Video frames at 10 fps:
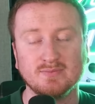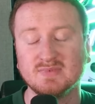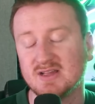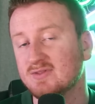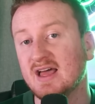
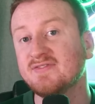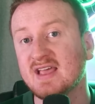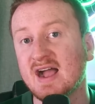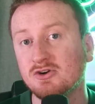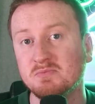you know,
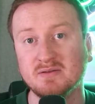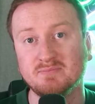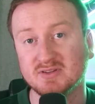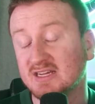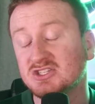left tackle,
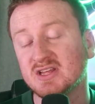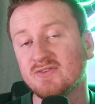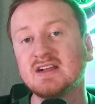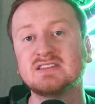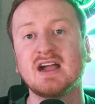but
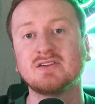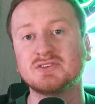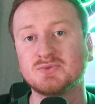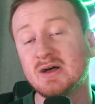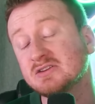potentially right
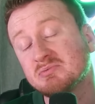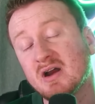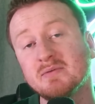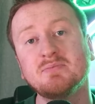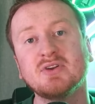tackle as well is
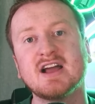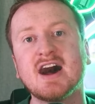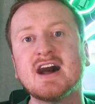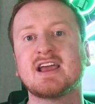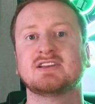probably pretty
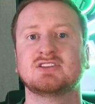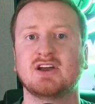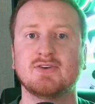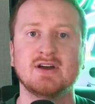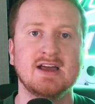high.
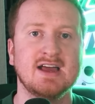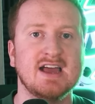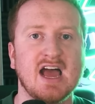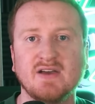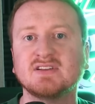So
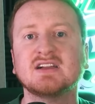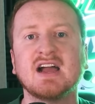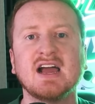having a